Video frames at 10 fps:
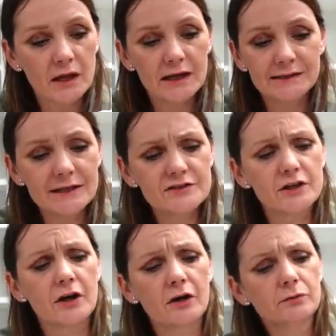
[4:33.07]
And years
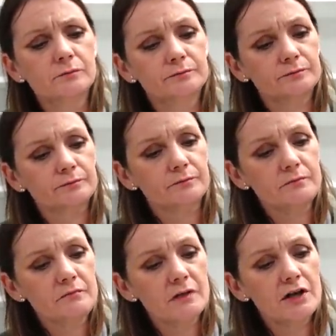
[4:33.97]
ago,
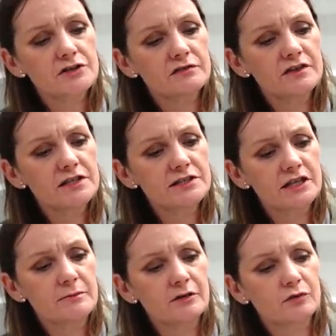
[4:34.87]
I used to visit
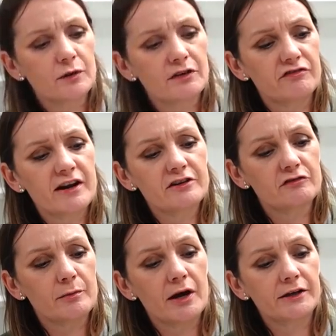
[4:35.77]
Teenmouth with a friend
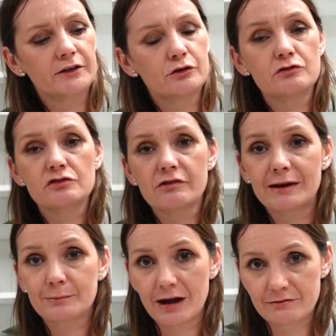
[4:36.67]
of mine whose
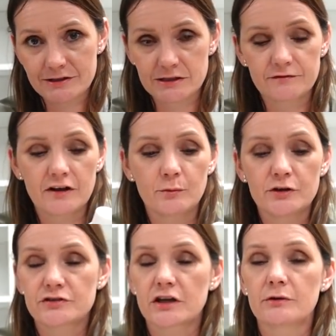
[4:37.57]
grandparents lived there, and we
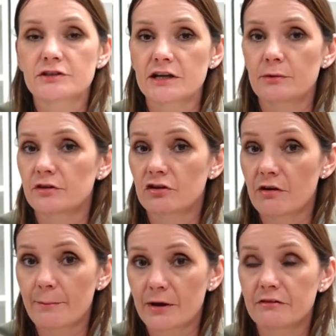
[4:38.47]
used to go and stay with her
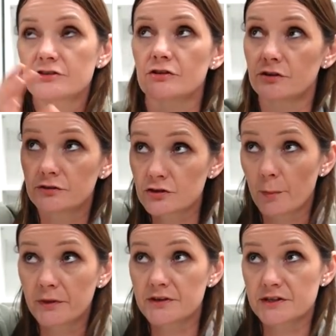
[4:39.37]
grandparents on the
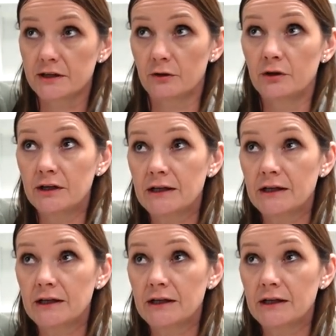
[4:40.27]
top of this hill.